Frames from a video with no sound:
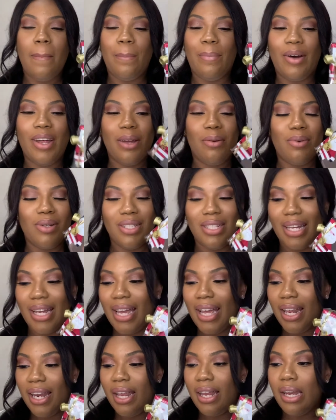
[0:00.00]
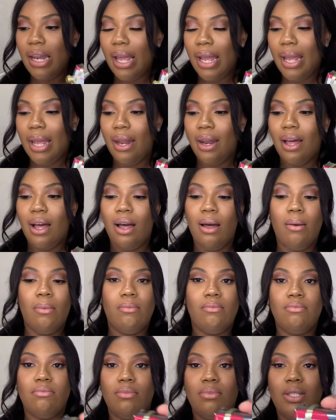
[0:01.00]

but it was like hidden in um,